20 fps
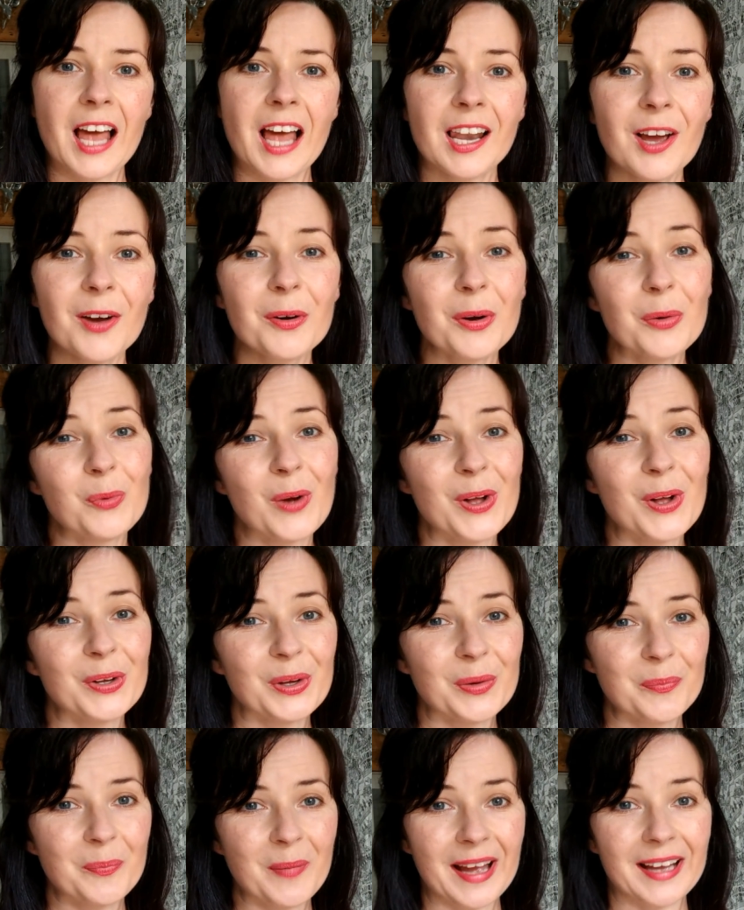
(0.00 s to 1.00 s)
Hello and
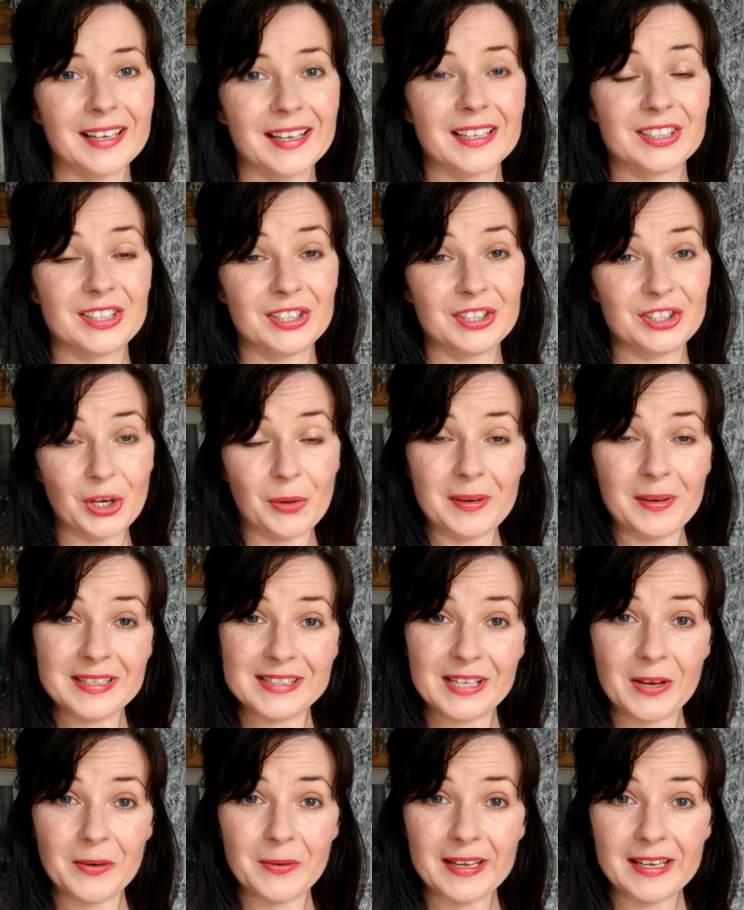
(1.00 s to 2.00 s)
welcome back to Joey
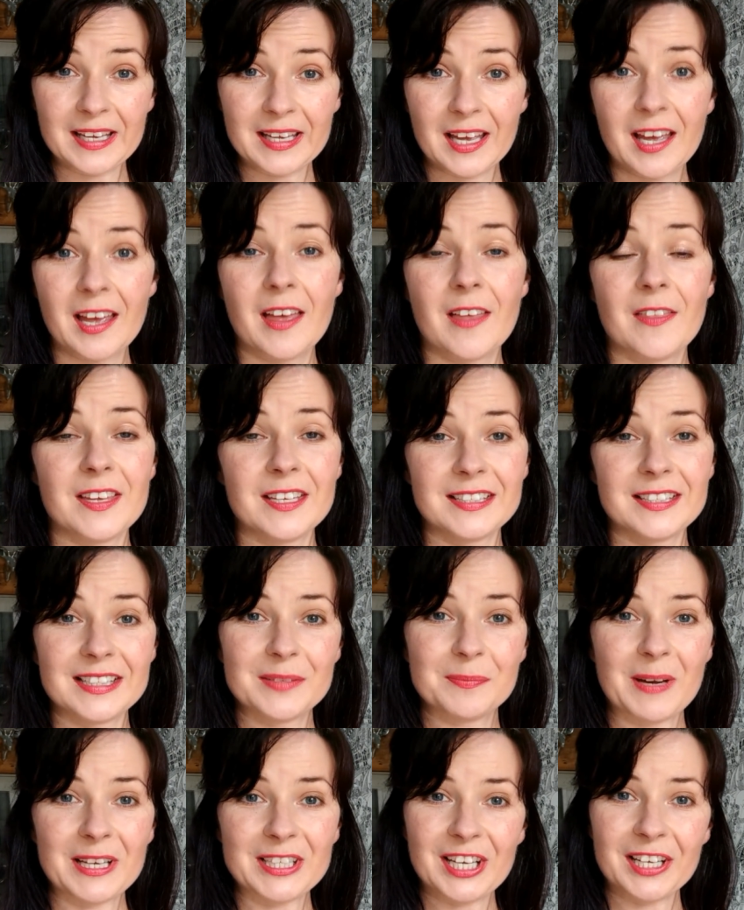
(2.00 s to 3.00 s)
Sewy. This
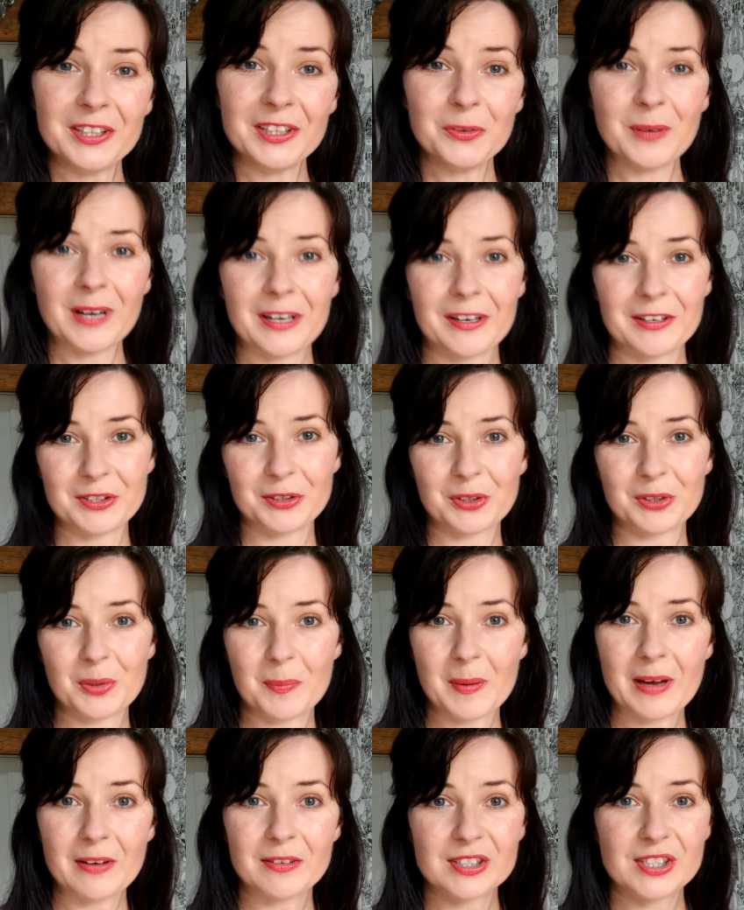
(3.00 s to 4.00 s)
is my channel where I talk
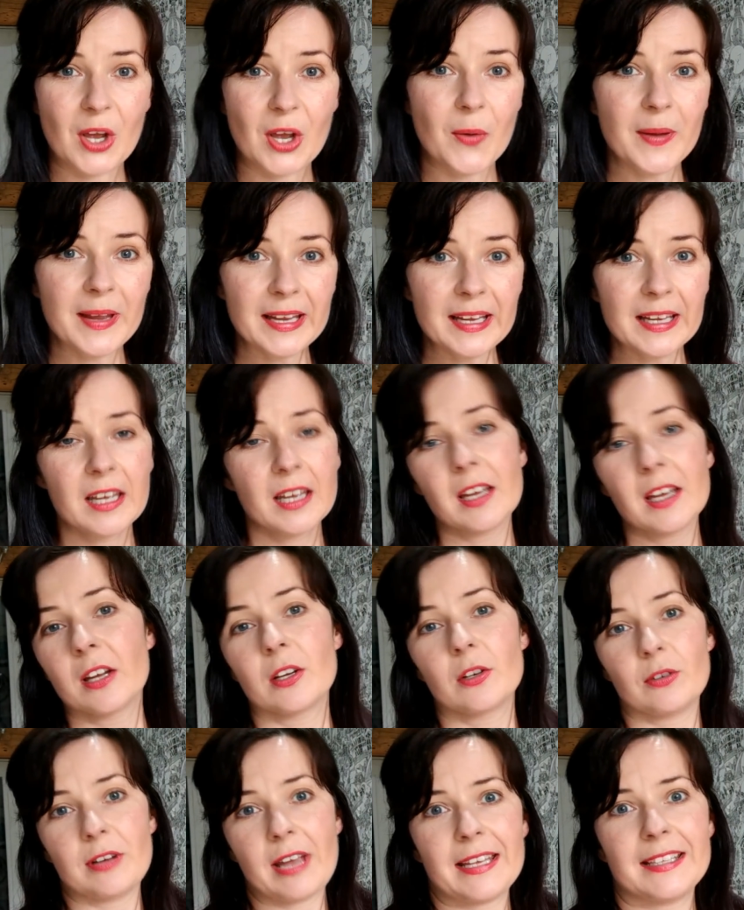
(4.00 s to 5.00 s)
about sewing,
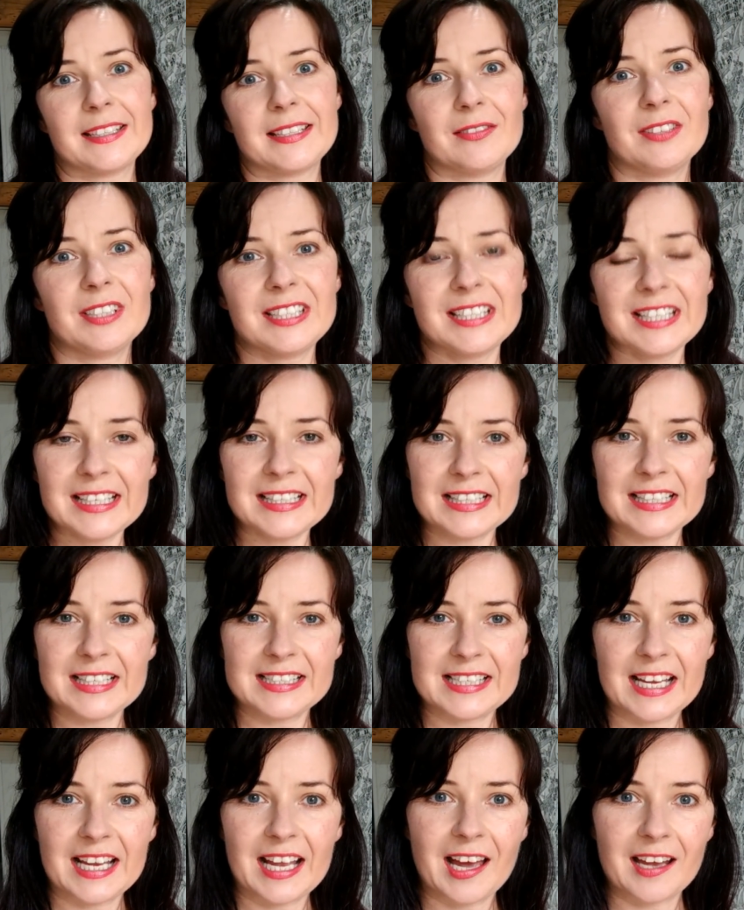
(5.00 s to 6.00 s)
creativity,
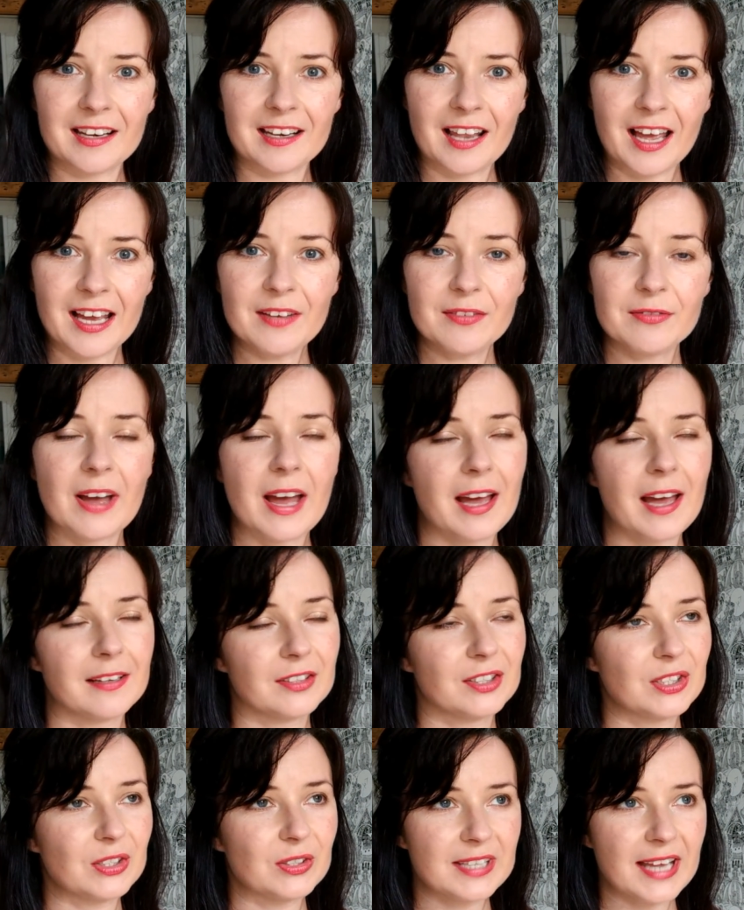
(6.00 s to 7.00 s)
knitting and life,
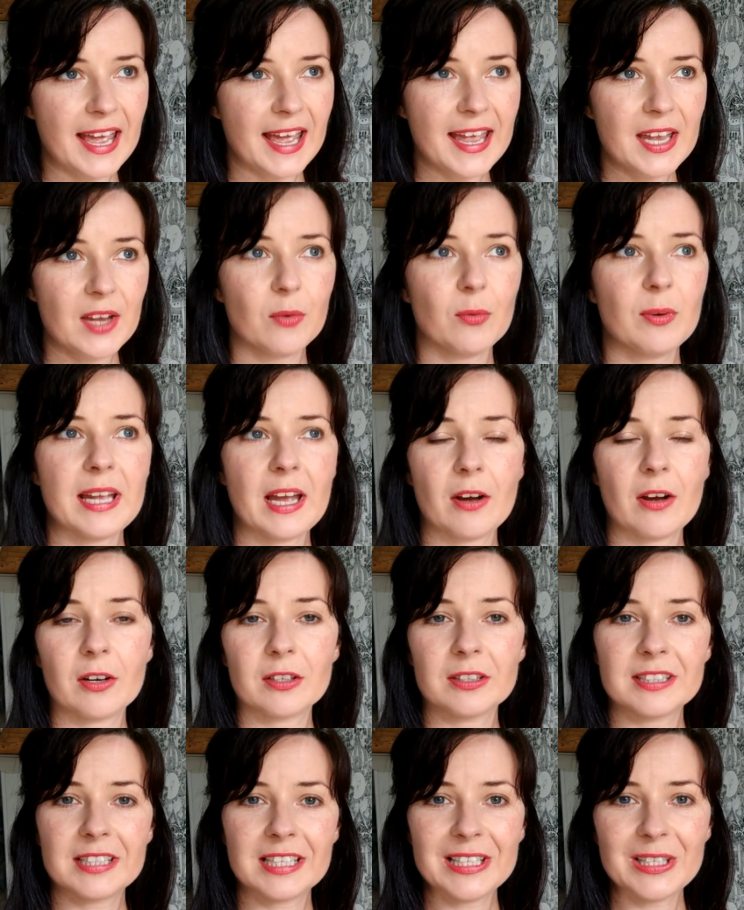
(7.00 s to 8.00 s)
and today we are
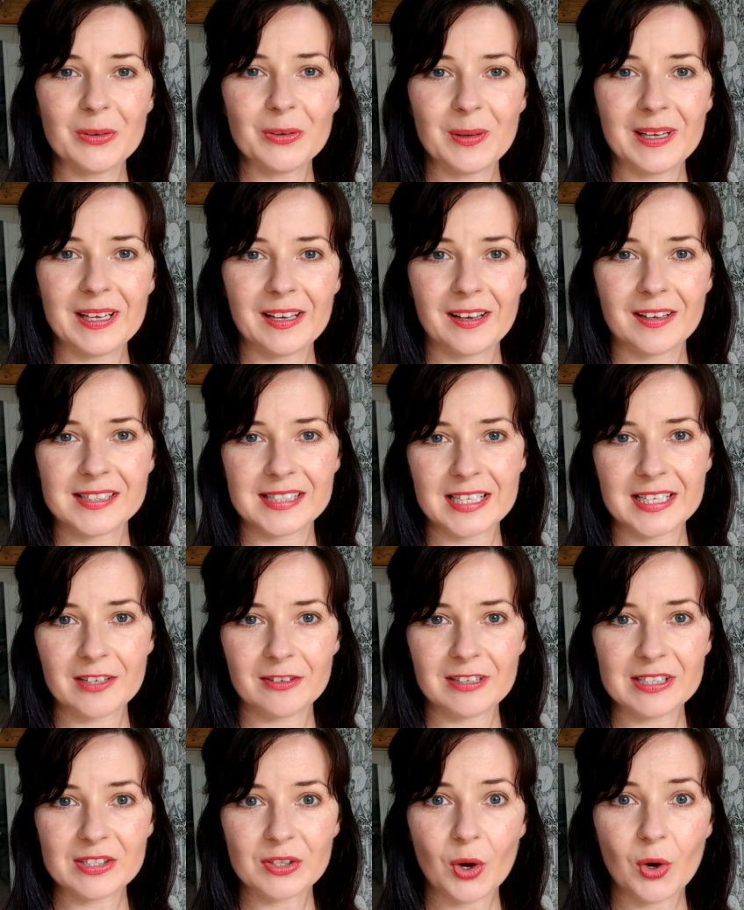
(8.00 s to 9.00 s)
continuing our
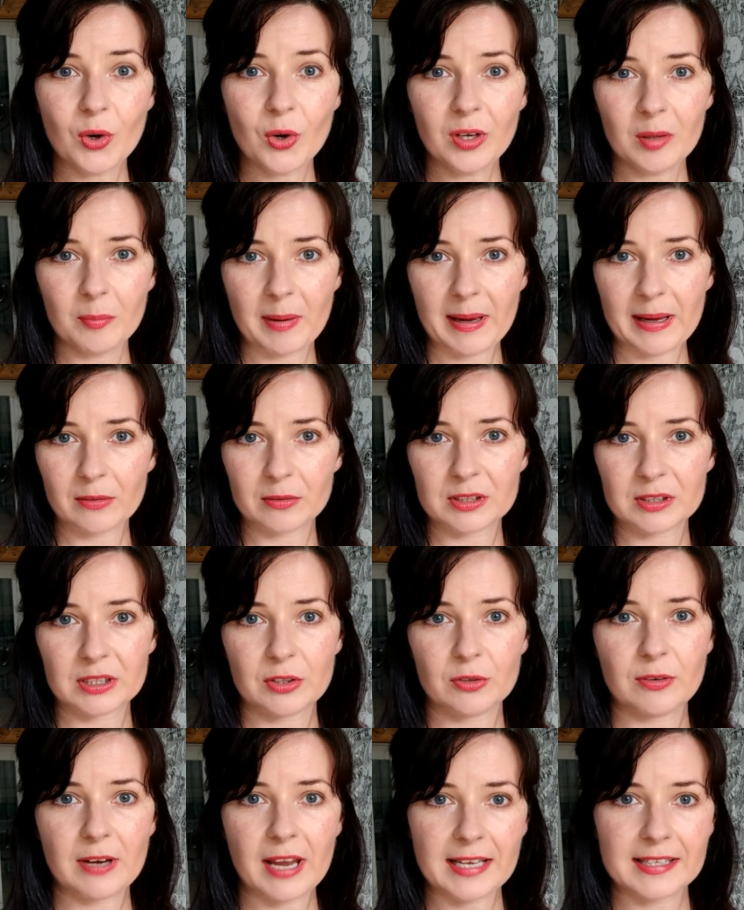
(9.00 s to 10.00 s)
series all about
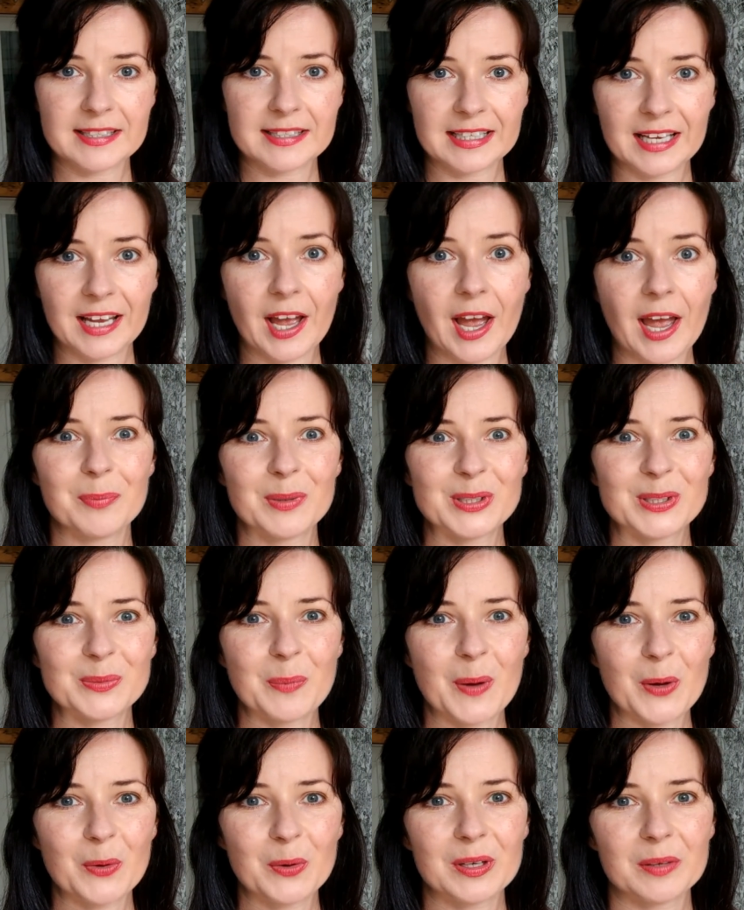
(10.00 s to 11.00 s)
creating a
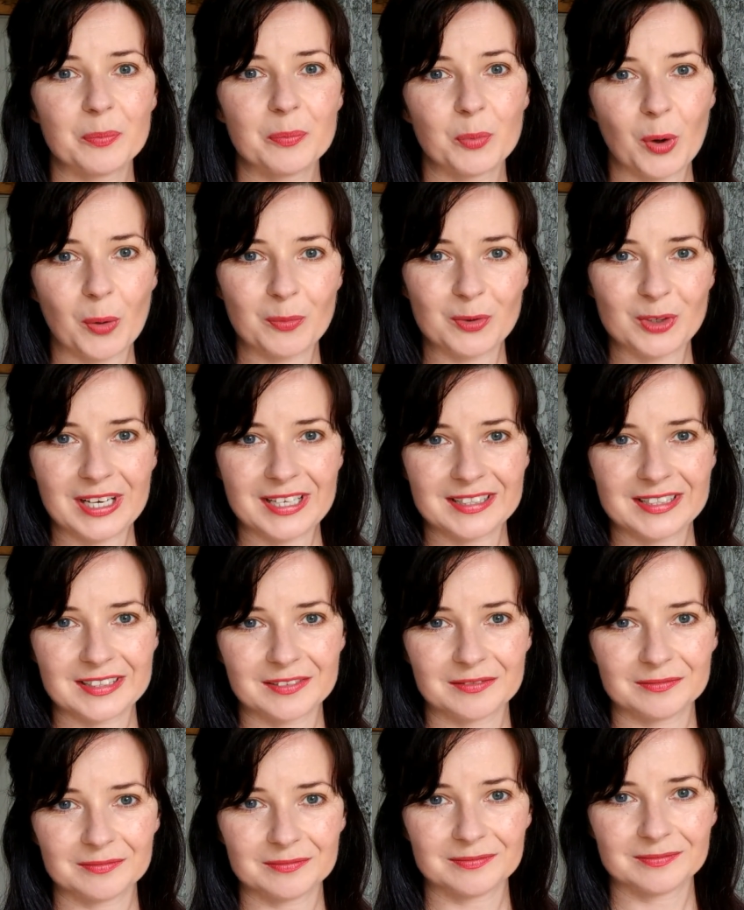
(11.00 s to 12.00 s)
bespoke prom
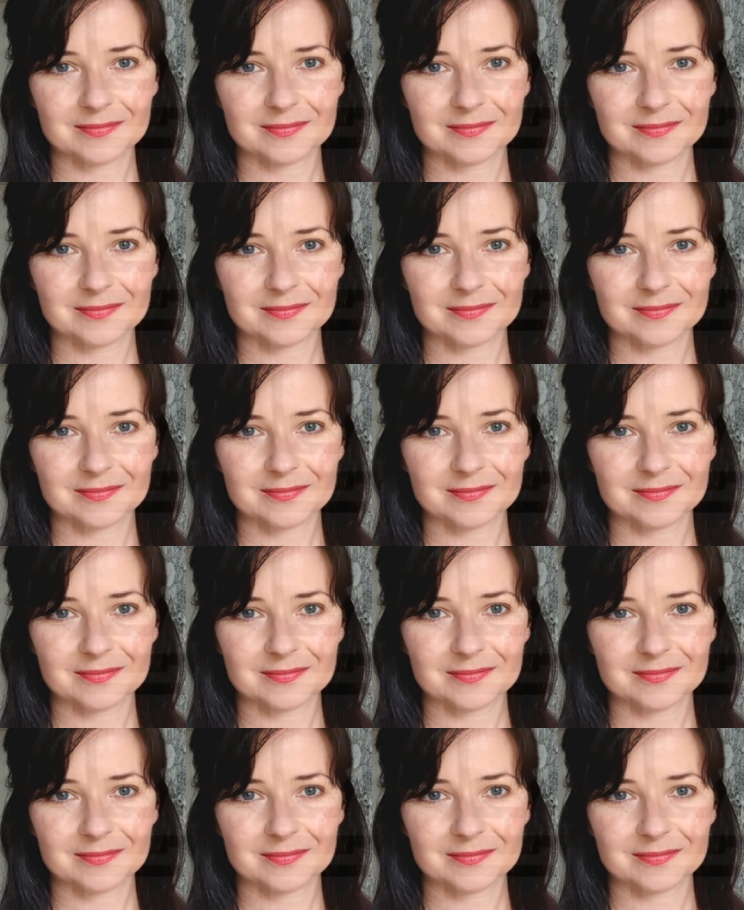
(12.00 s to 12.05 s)
dress.